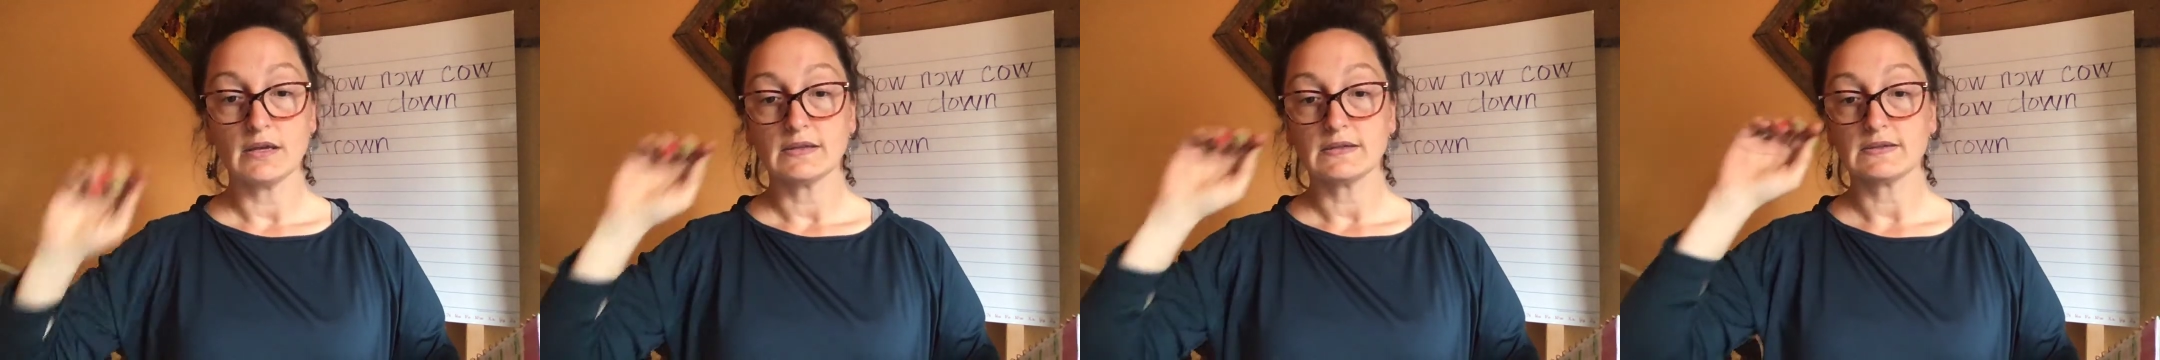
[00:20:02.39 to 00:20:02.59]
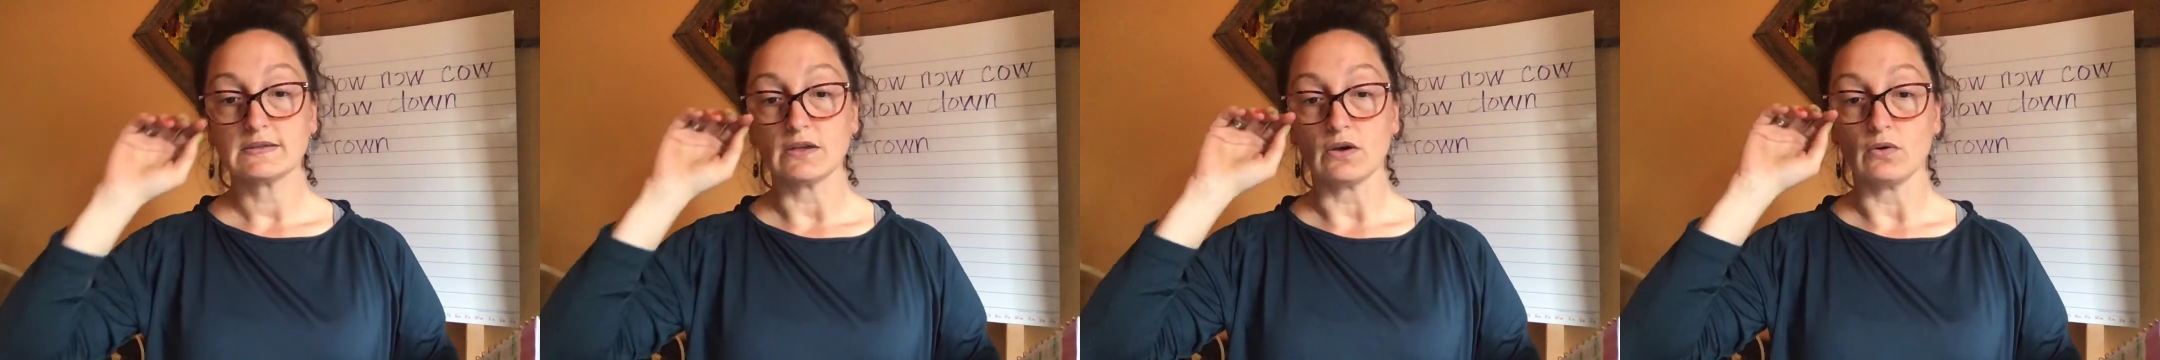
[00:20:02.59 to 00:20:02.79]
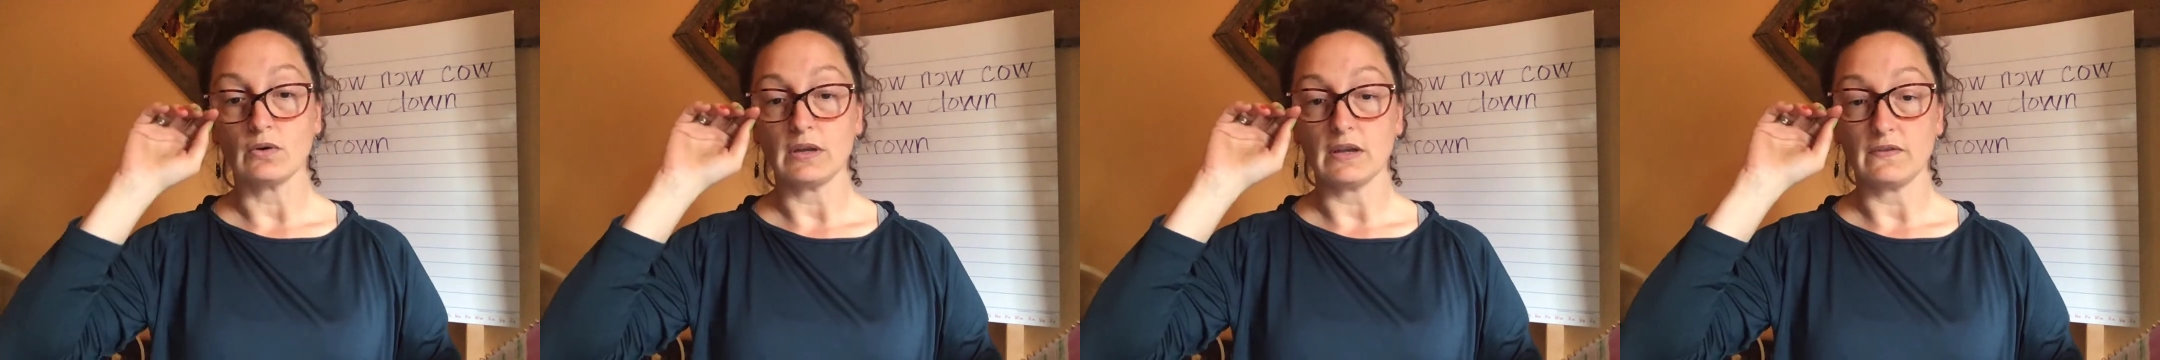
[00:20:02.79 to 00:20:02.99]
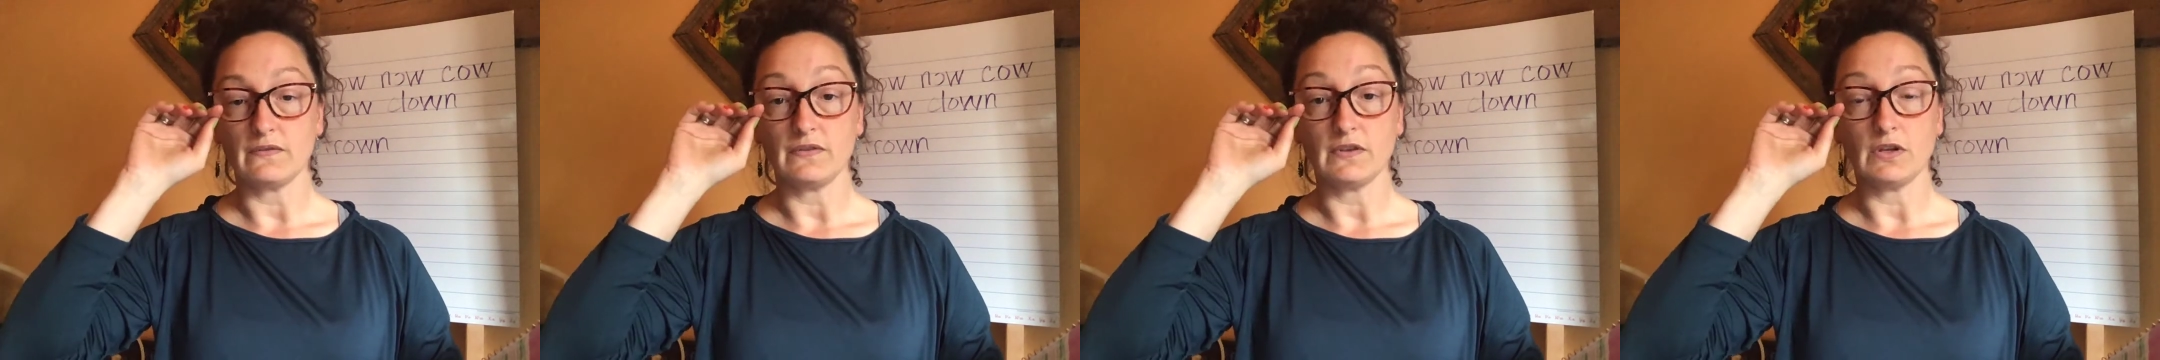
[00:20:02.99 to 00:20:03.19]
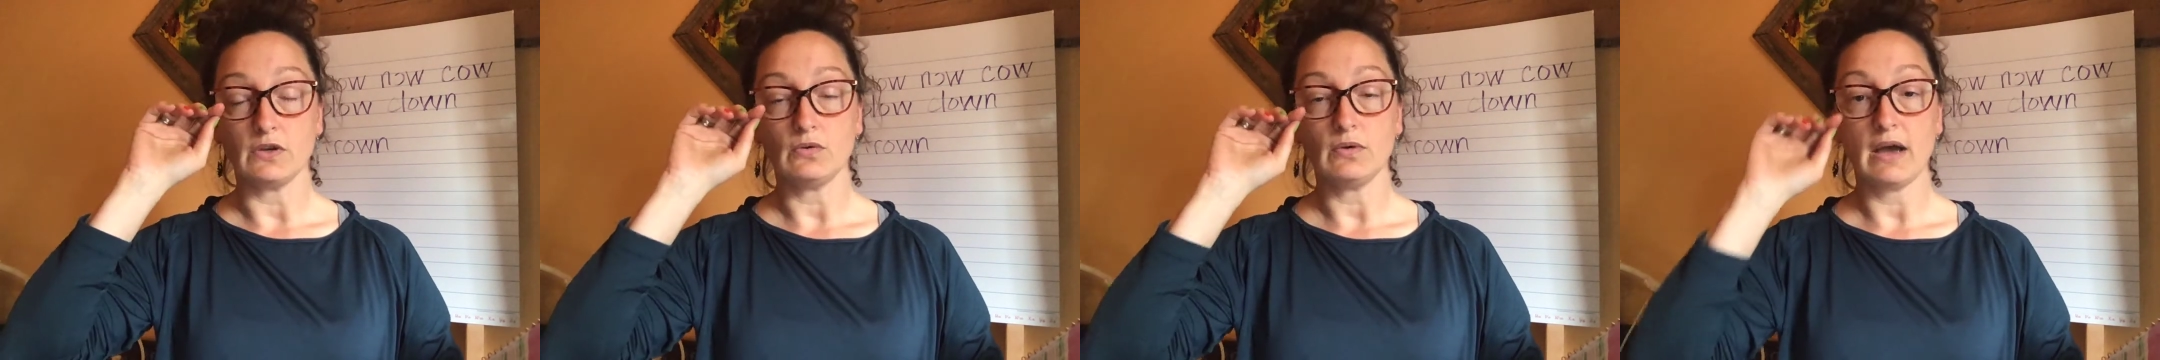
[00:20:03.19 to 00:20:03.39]
So if
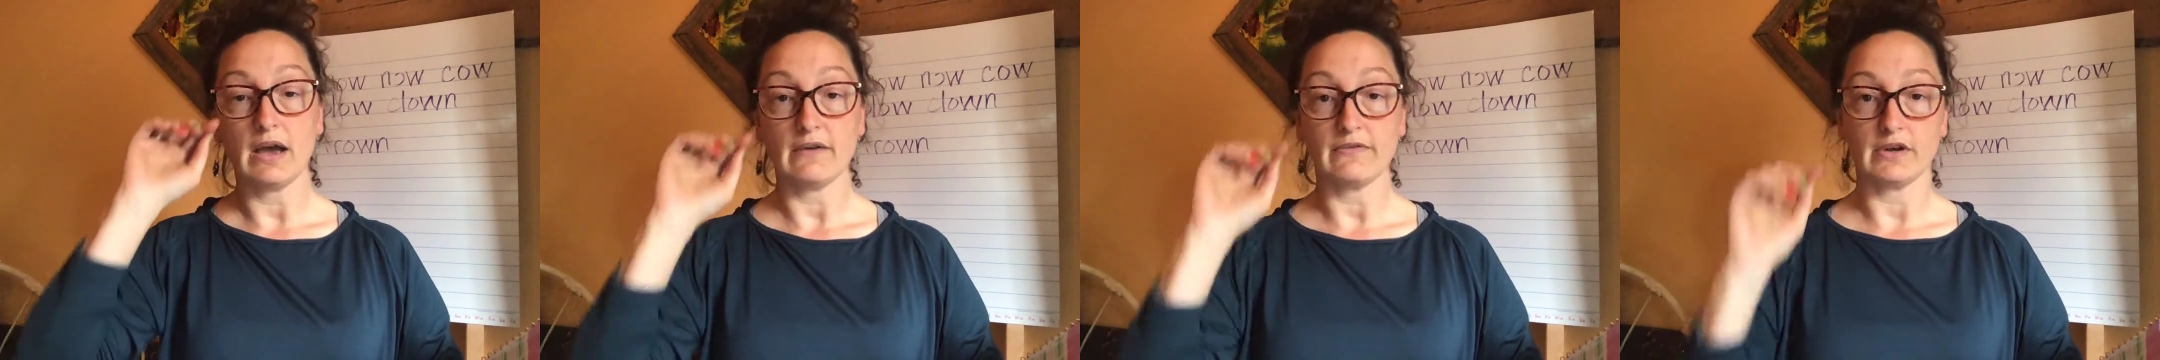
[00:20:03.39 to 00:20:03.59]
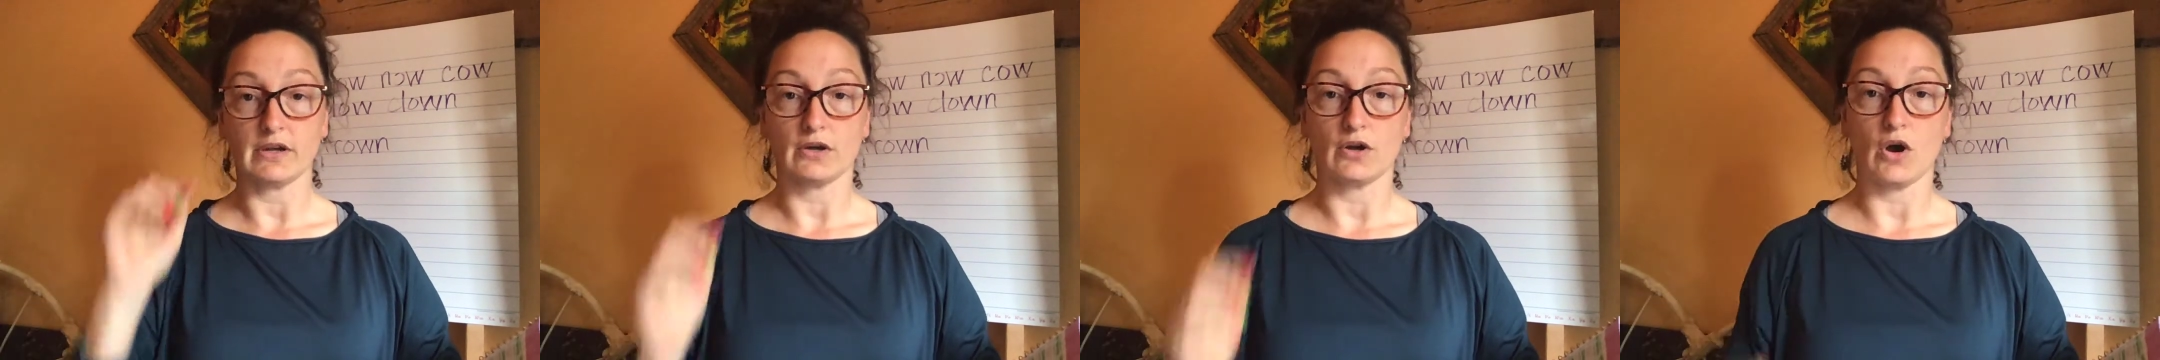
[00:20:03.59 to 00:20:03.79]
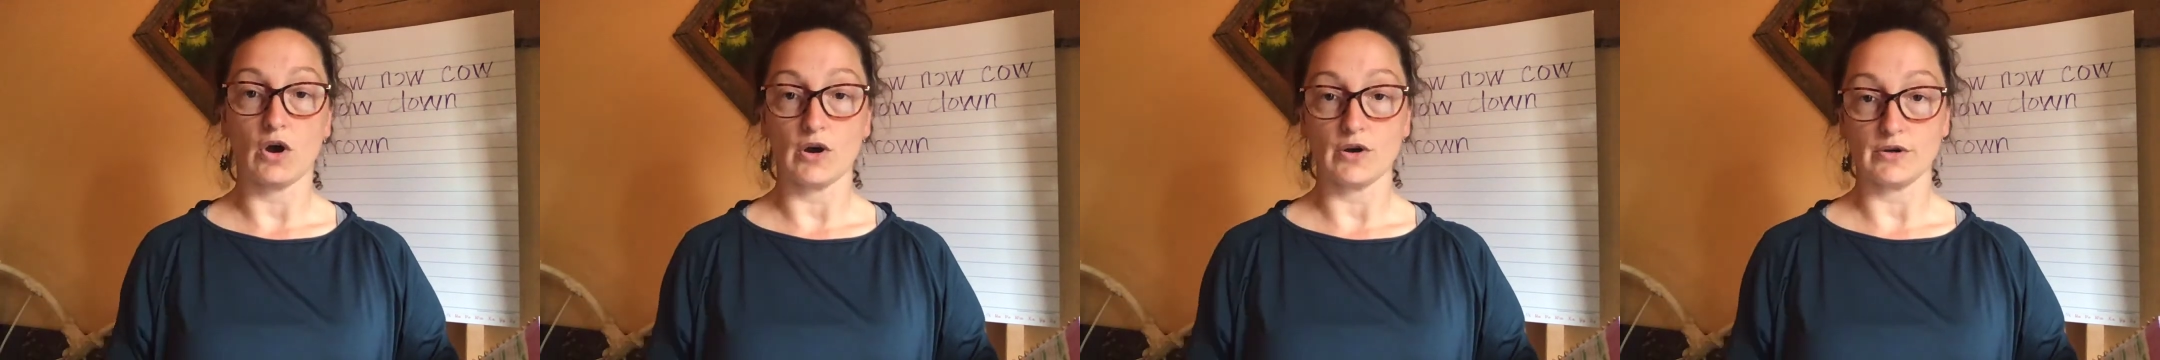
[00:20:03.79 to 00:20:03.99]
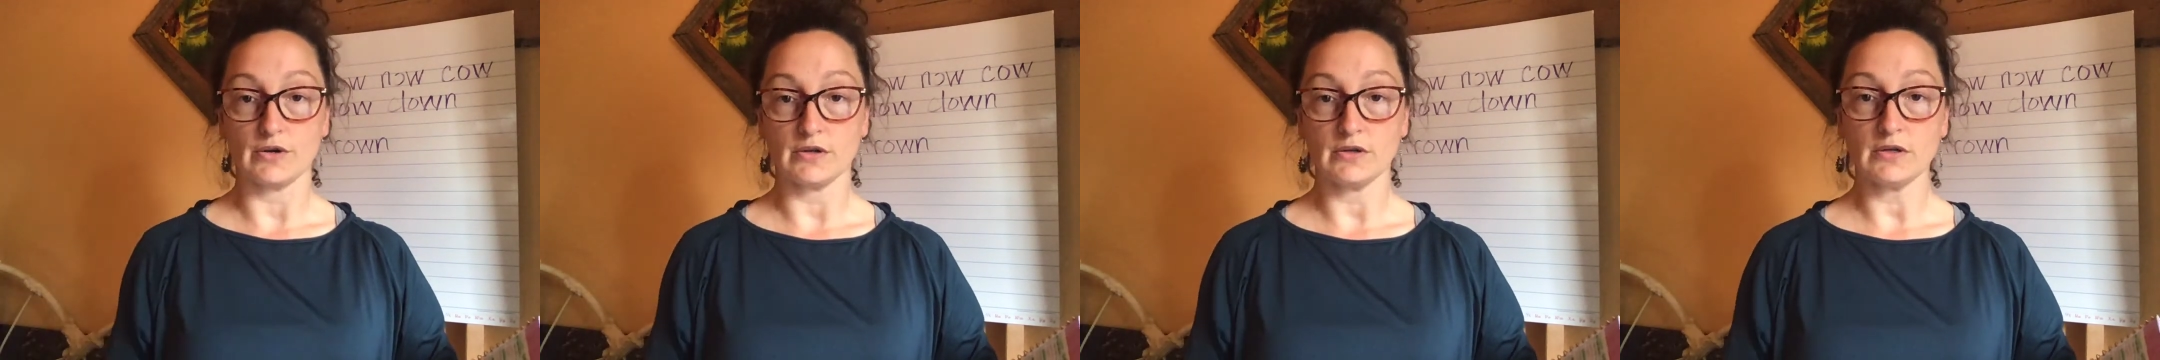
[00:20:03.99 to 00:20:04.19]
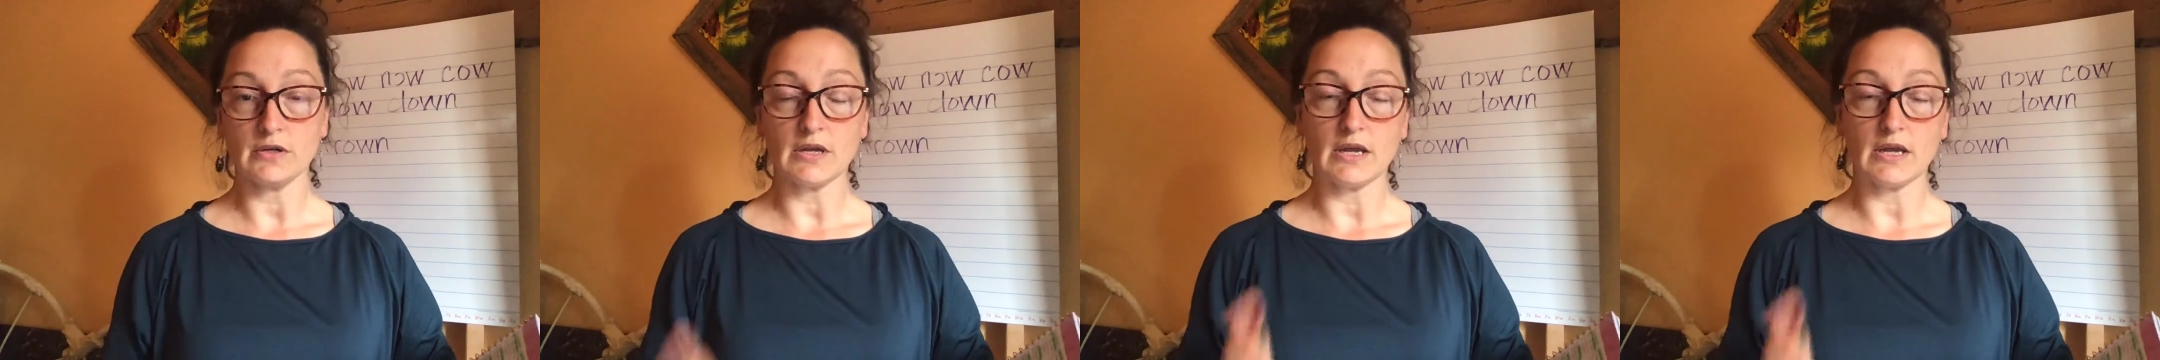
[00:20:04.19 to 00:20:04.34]
you have a garden